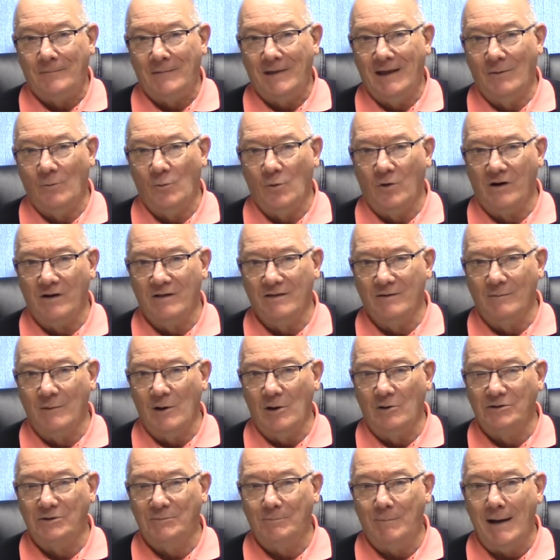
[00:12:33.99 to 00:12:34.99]
And one of the
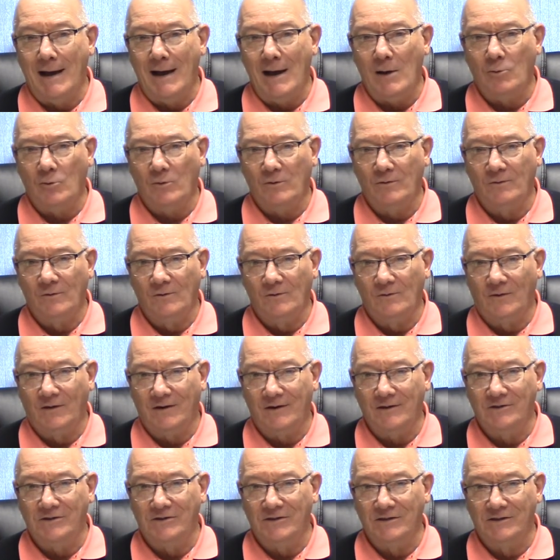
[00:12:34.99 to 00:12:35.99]
most powerful
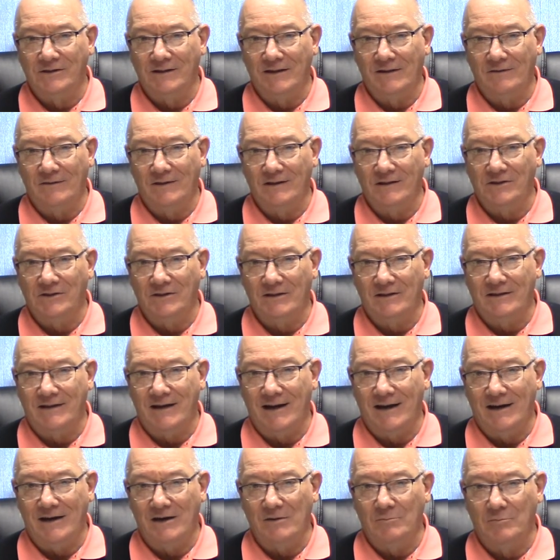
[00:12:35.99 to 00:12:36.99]
verses in this
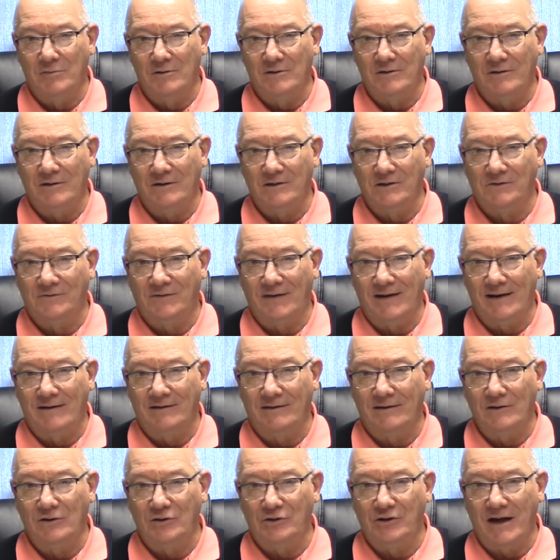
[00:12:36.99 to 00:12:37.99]
entire book is
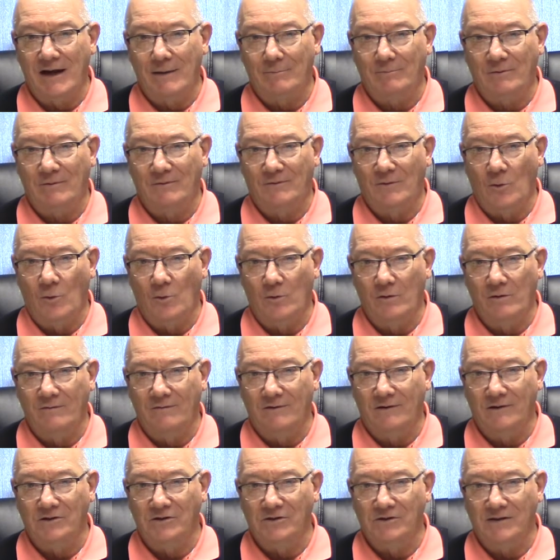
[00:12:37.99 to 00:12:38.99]
found in chapter 4 and
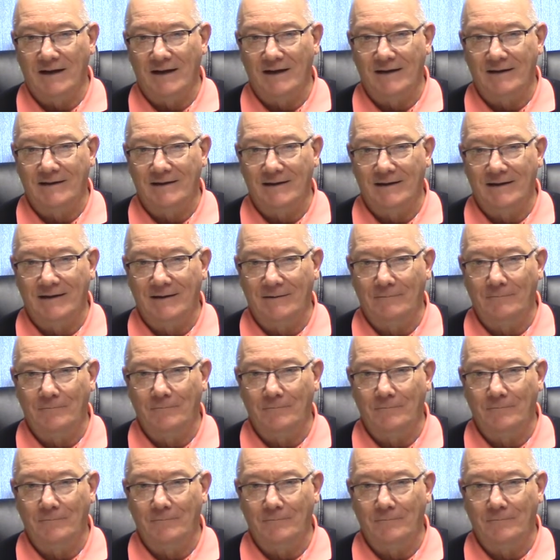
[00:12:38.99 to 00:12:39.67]
verse 19,